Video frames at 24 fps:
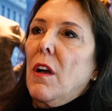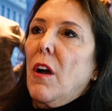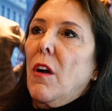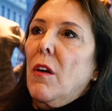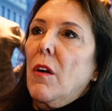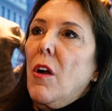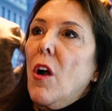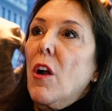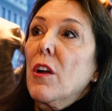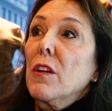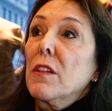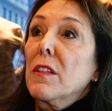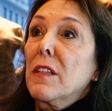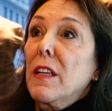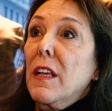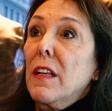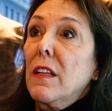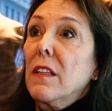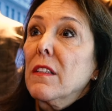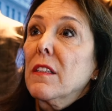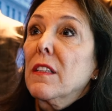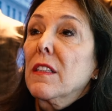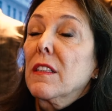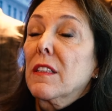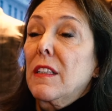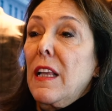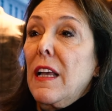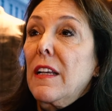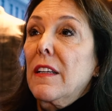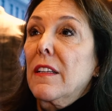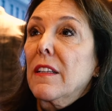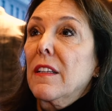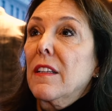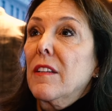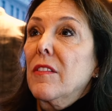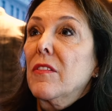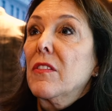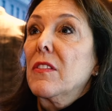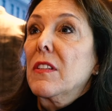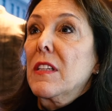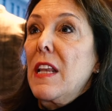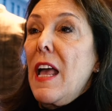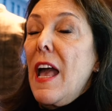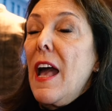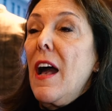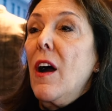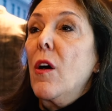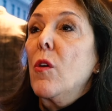Our sales executives
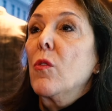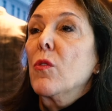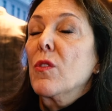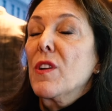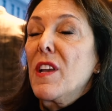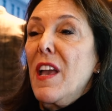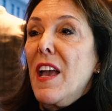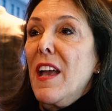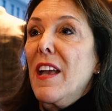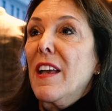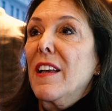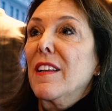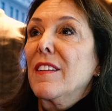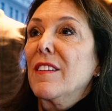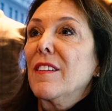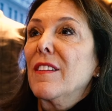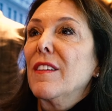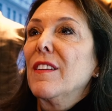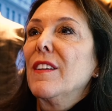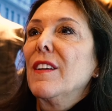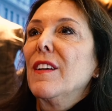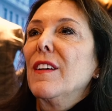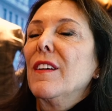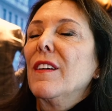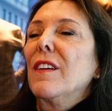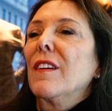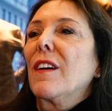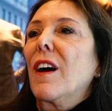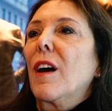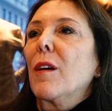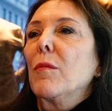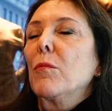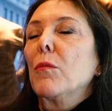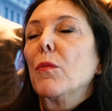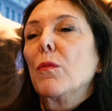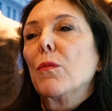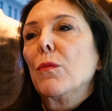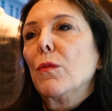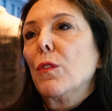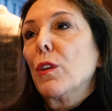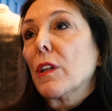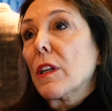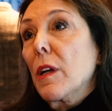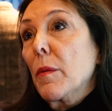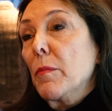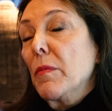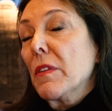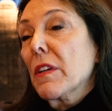now can
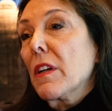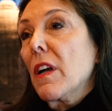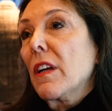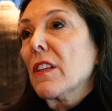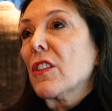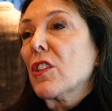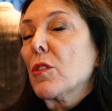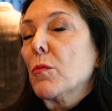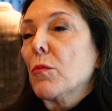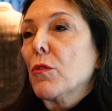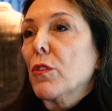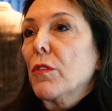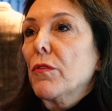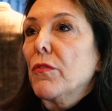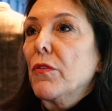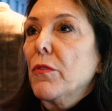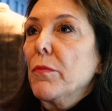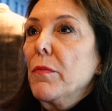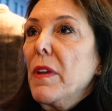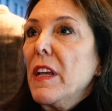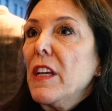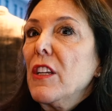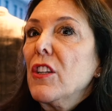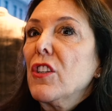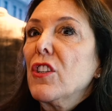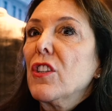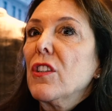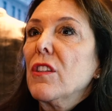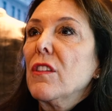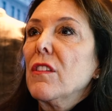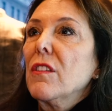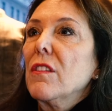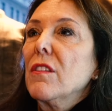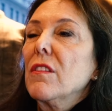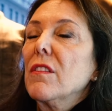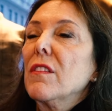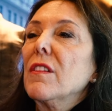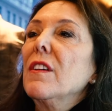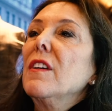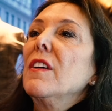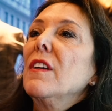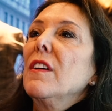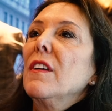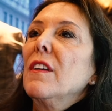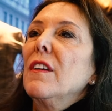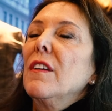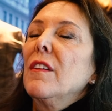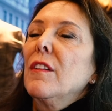look up the customer information,
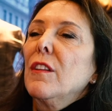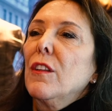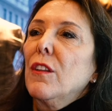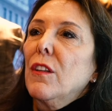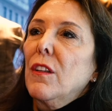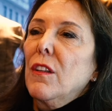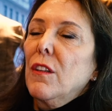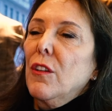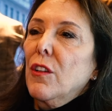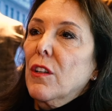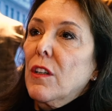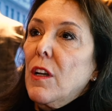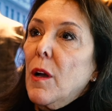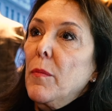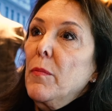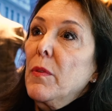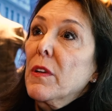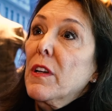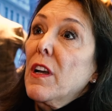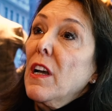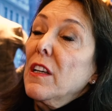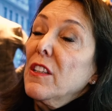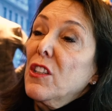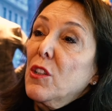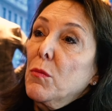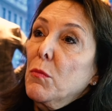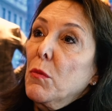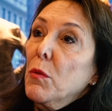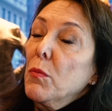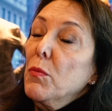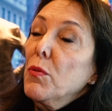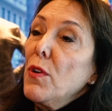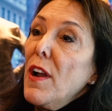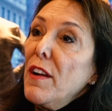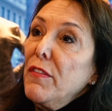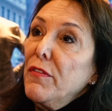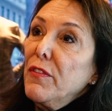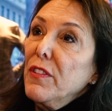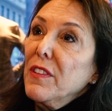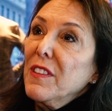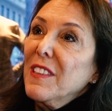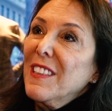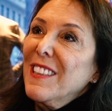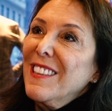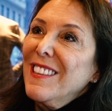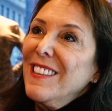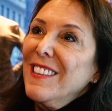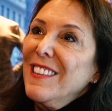look up the customer
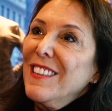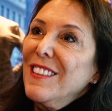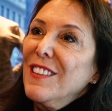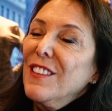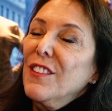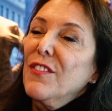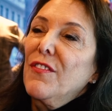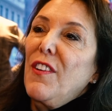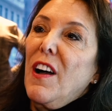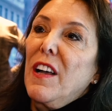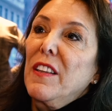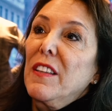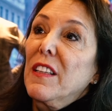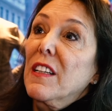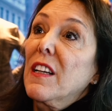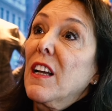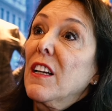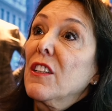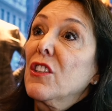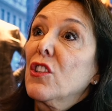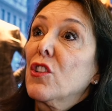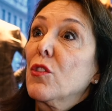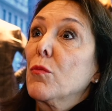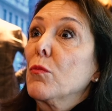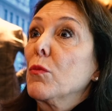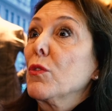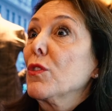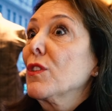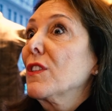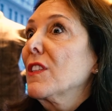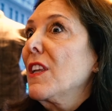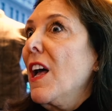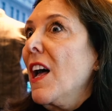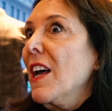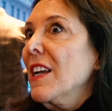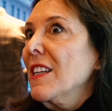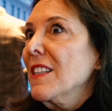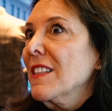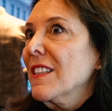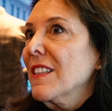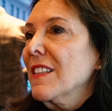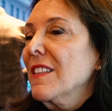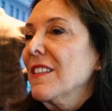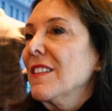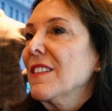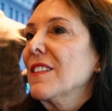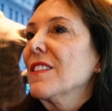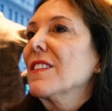preferences, find the customer
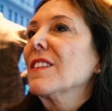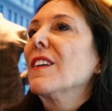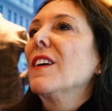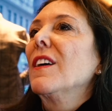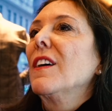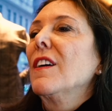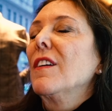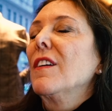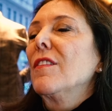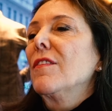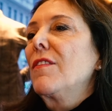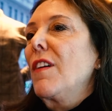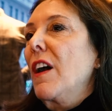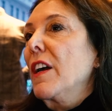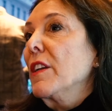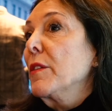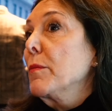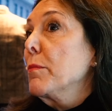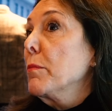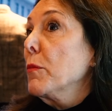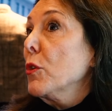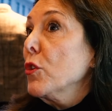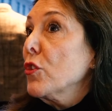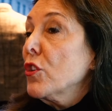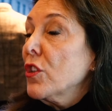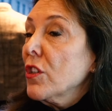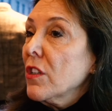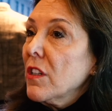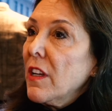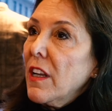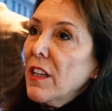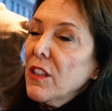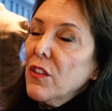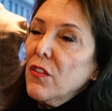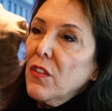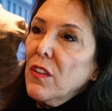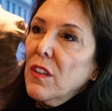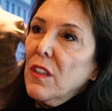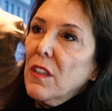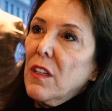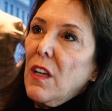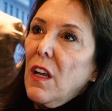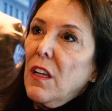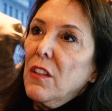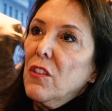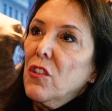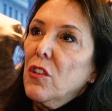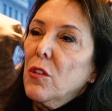sizes, find merchandise for the
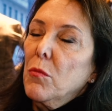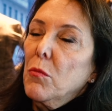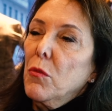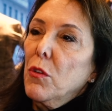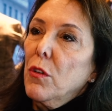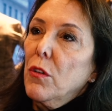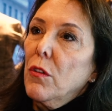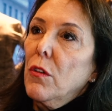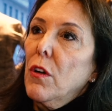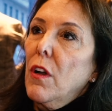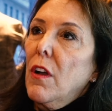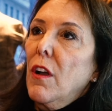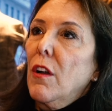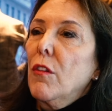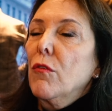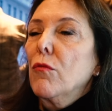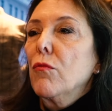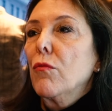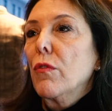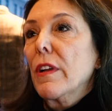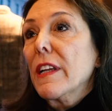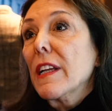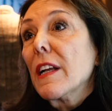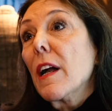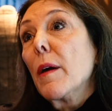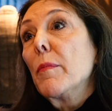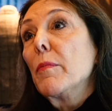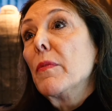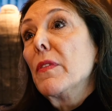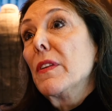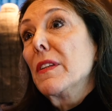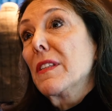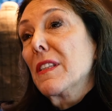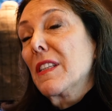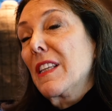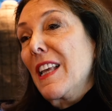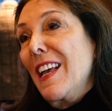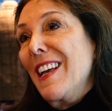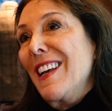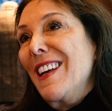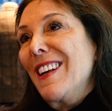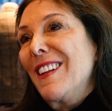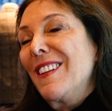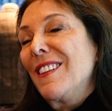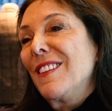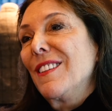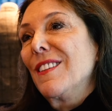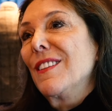customer, ring up the
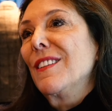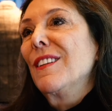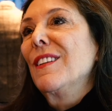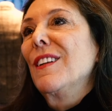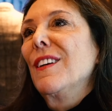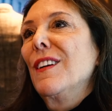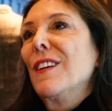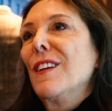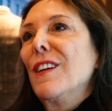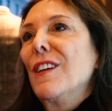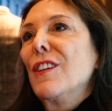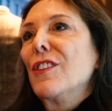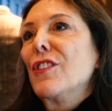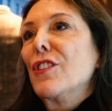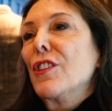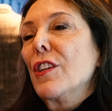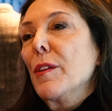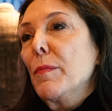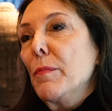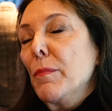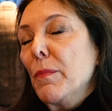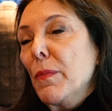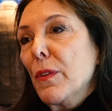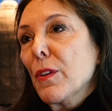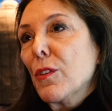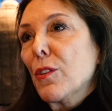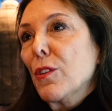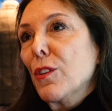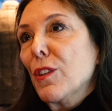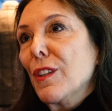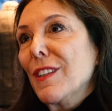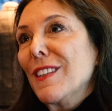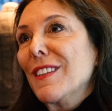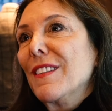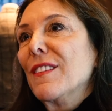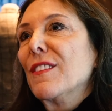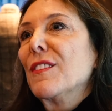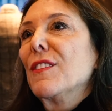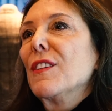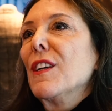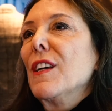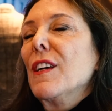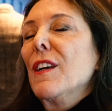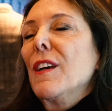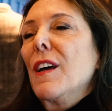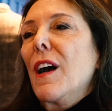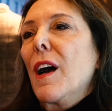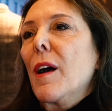sale, ship the goods.
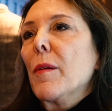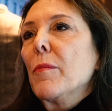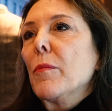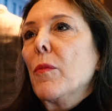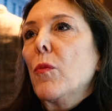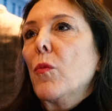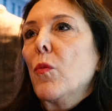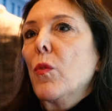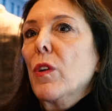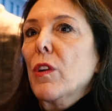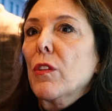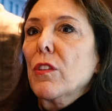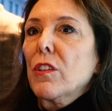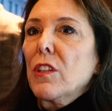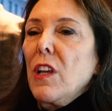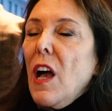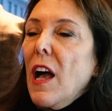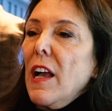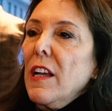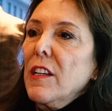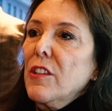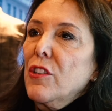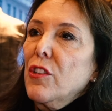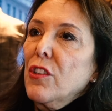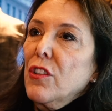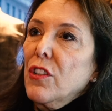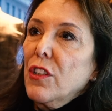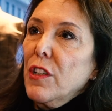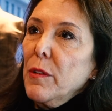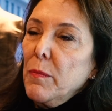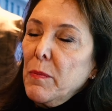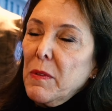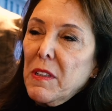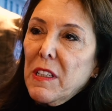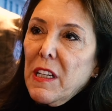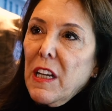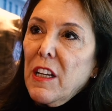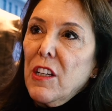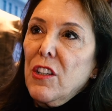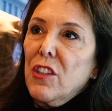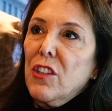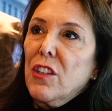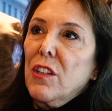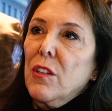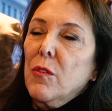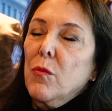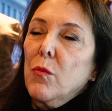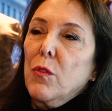We're tied to
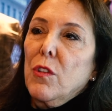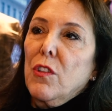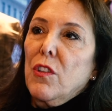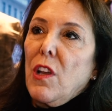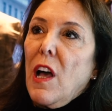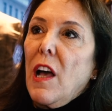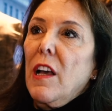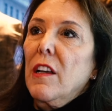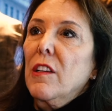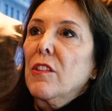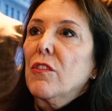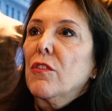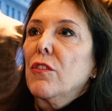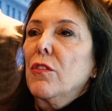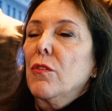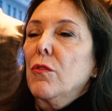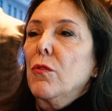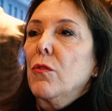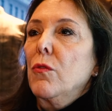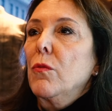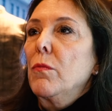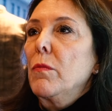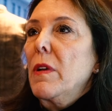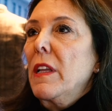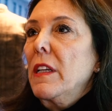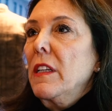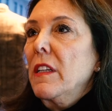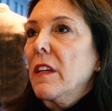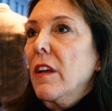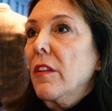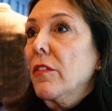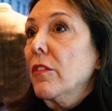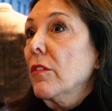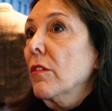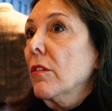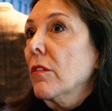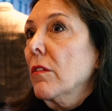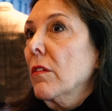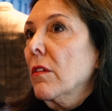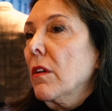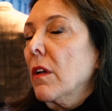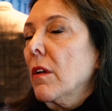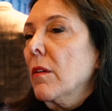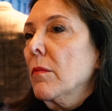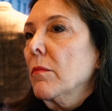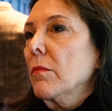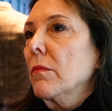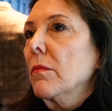ShipStation, we're tied to many other
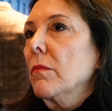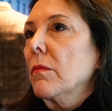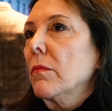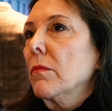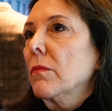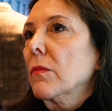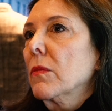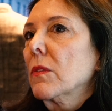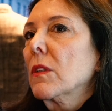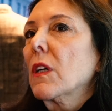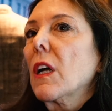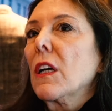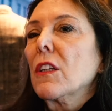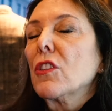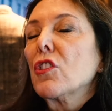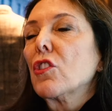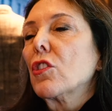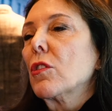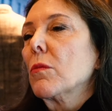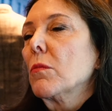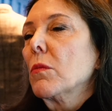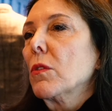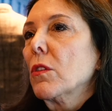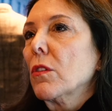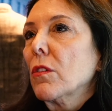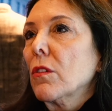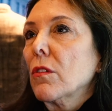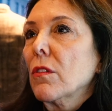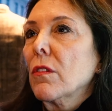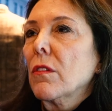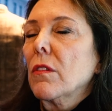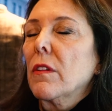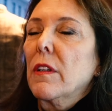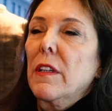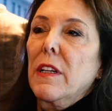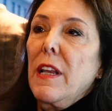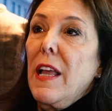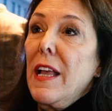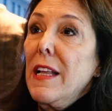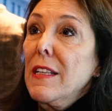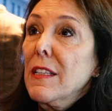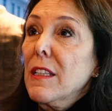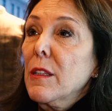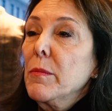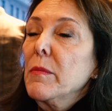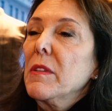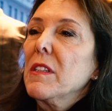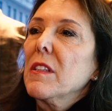customer
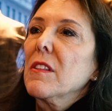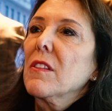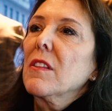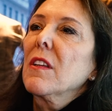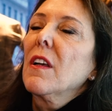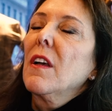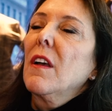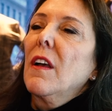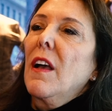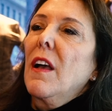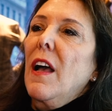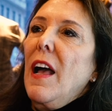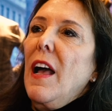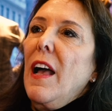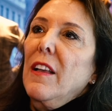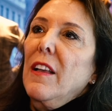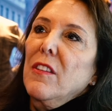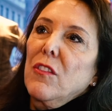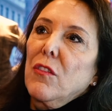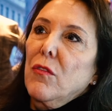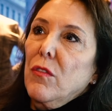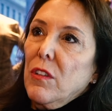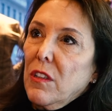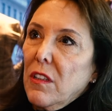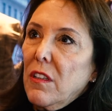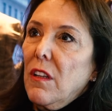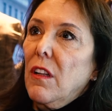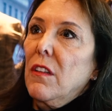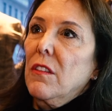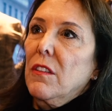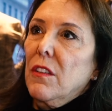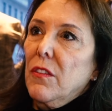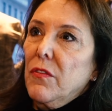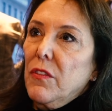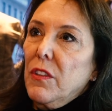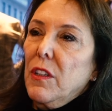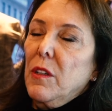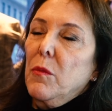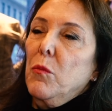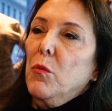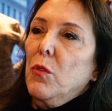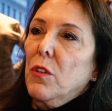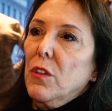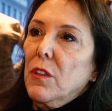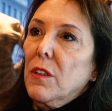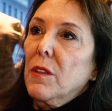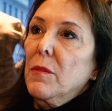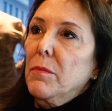enhancements as a result of
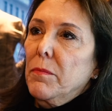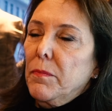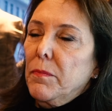teamwork.